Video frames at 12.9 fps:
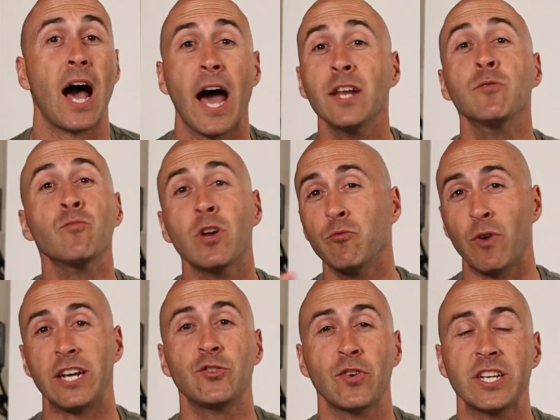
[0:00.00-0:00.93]
I didn't run
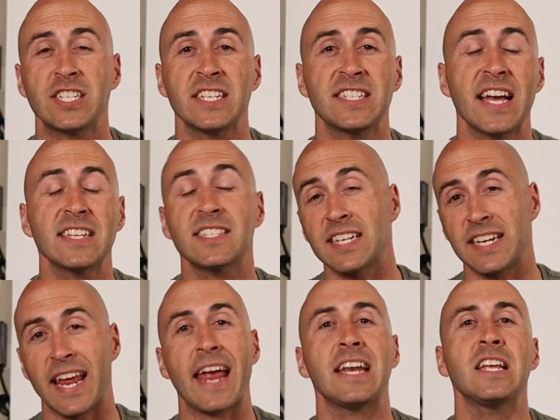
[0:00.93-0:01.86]
ray tracing tests
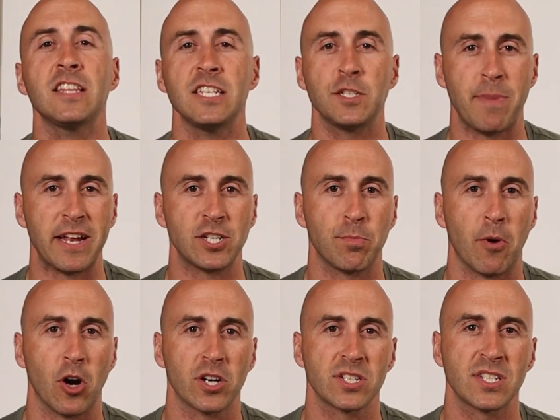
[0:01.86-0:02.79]
in any of these
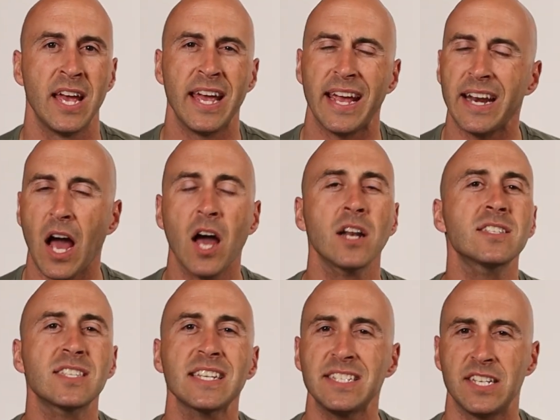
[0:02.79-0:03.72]
benchmarks. It
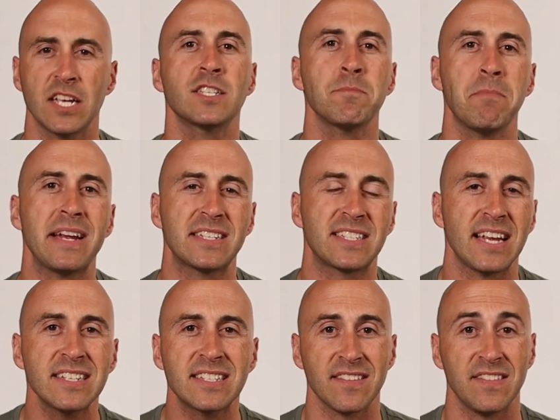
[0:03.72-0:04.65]
honestly doesn't make
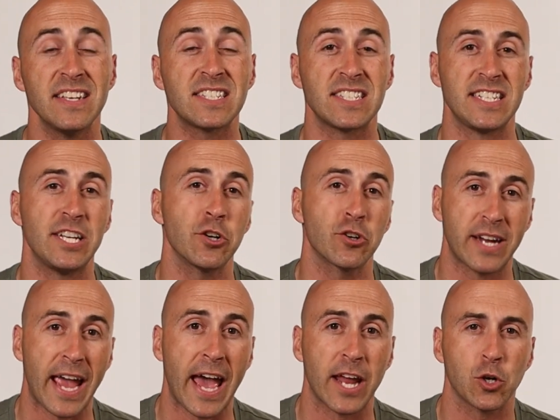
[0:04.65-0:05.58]
sense in this tier
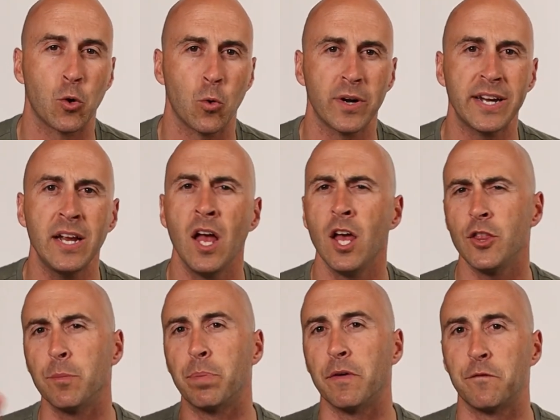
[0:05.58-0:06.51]
category.
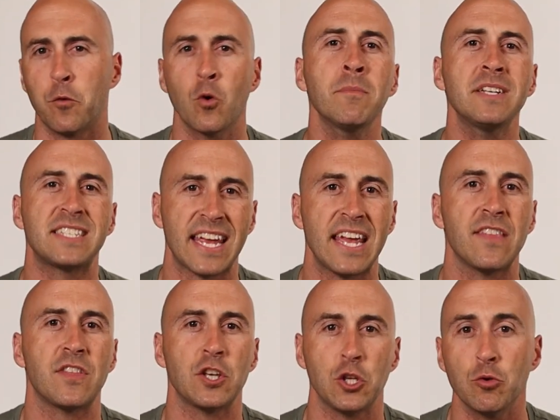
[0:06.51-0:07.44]
The performance
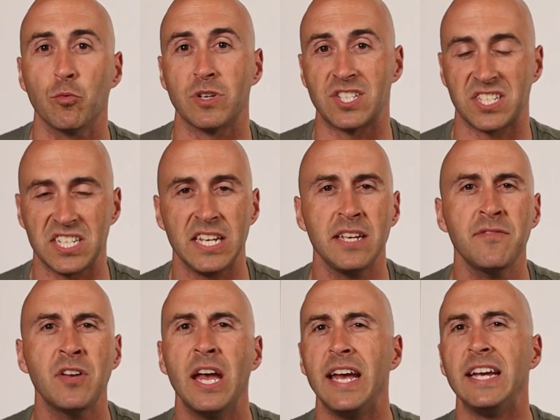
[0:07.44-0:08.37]
hit that you
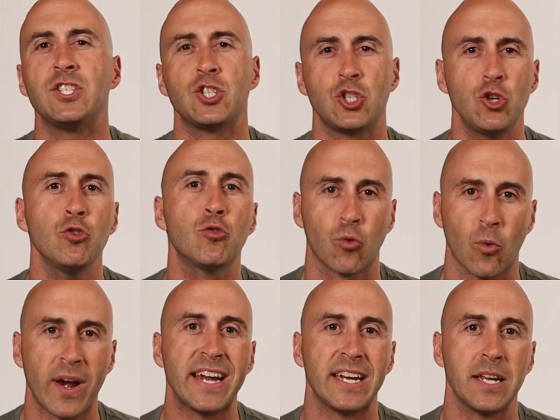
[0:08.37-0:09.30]
receive is too
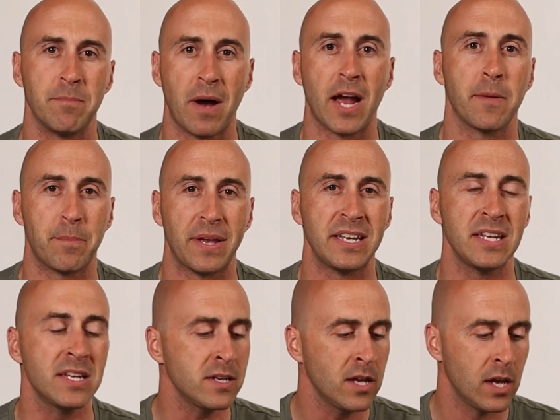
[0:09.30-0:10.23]
great, in my
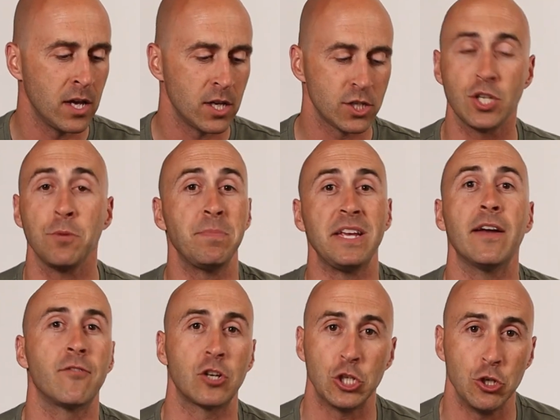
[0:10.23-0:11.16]
opinion, to
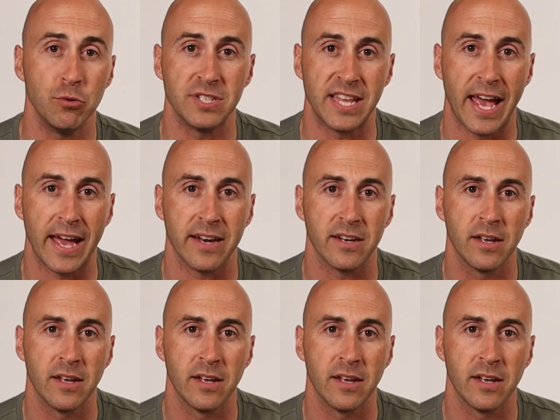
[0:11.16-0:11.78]
be able to use that.